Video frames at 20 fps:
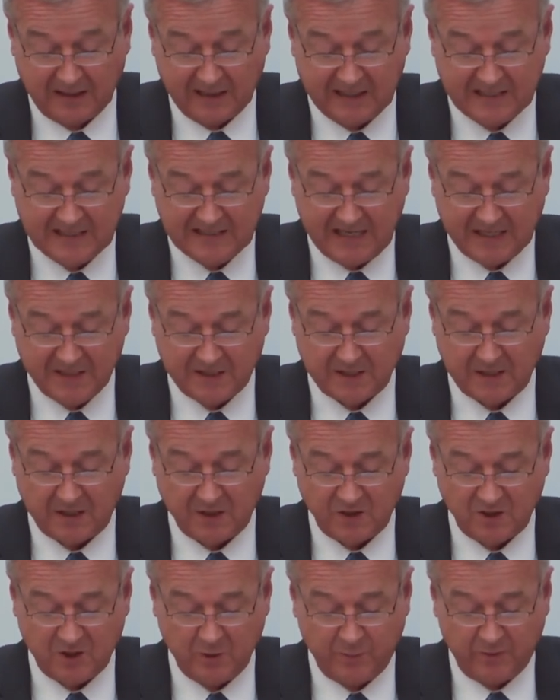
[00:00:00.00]
and says
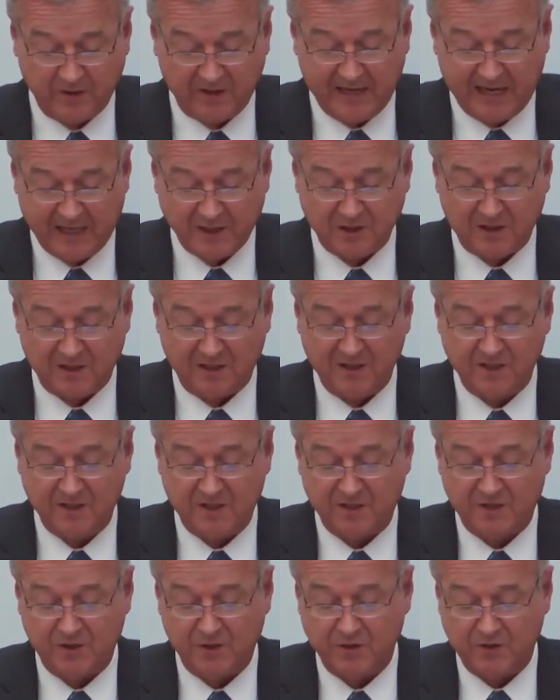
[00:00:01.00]
that supranational
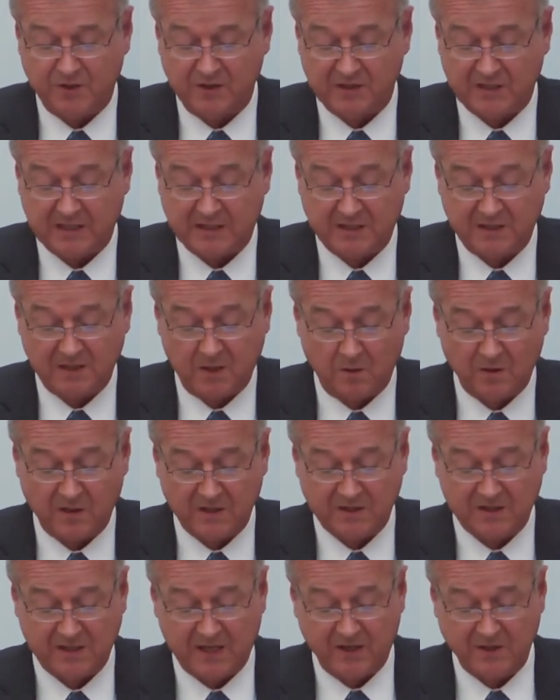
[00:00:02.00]
institutions, as strong
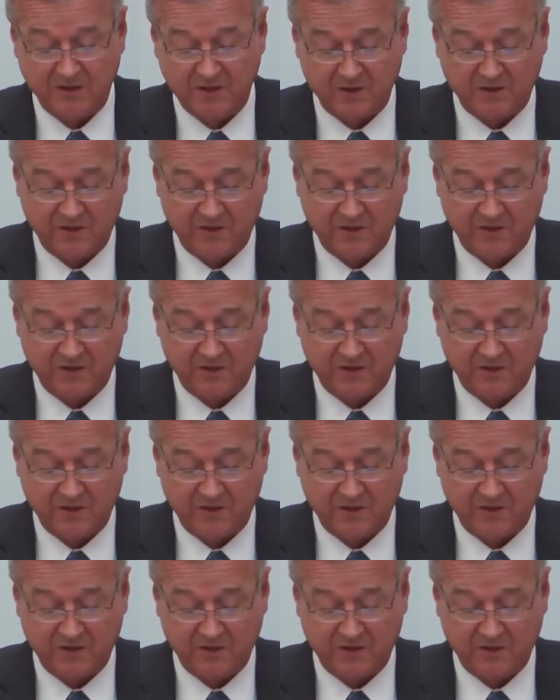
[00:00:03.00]
as those